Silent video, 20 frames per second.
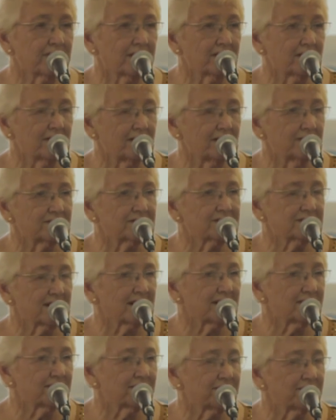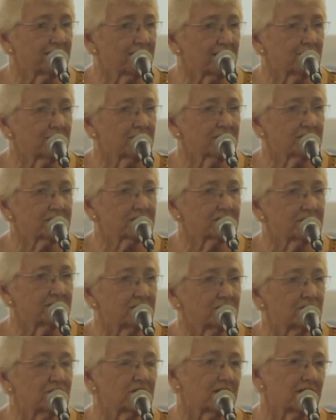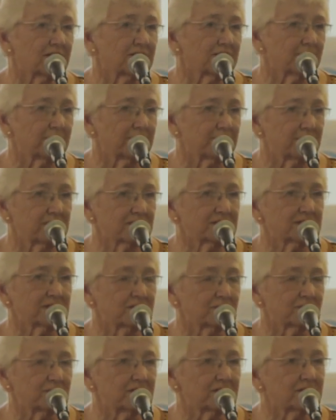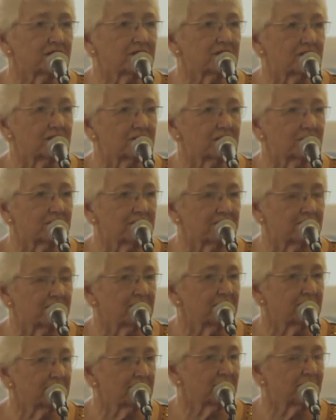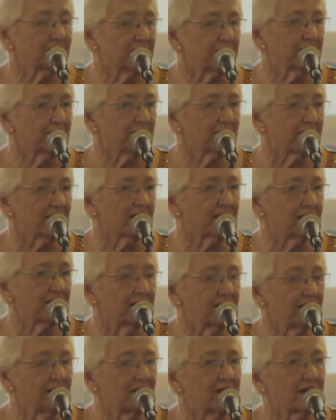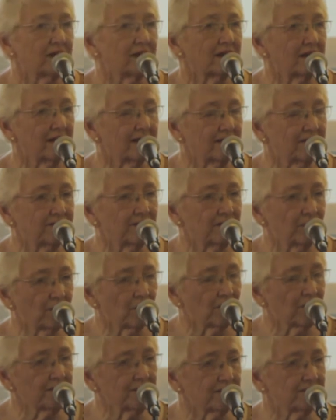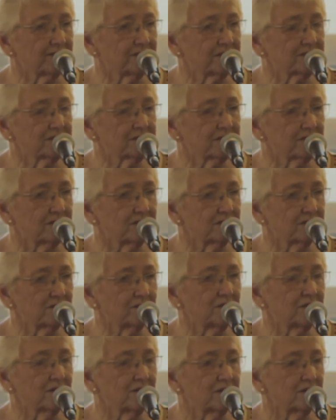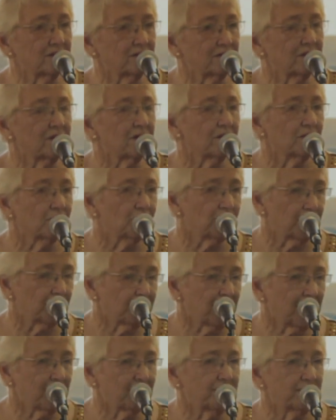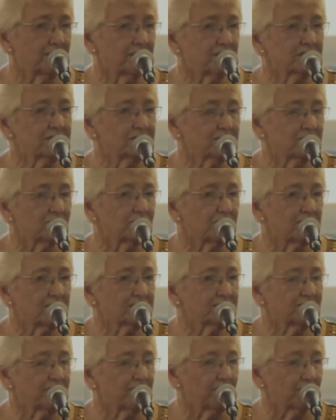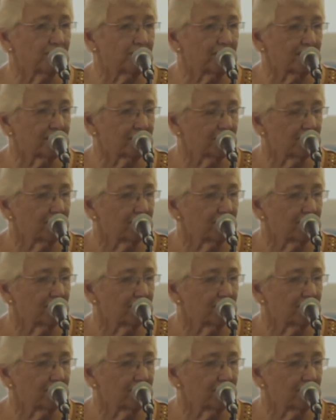that lived south of Vinemont School caught the bus and went to Coleman. The people that lived north of the school went by bus to West Point.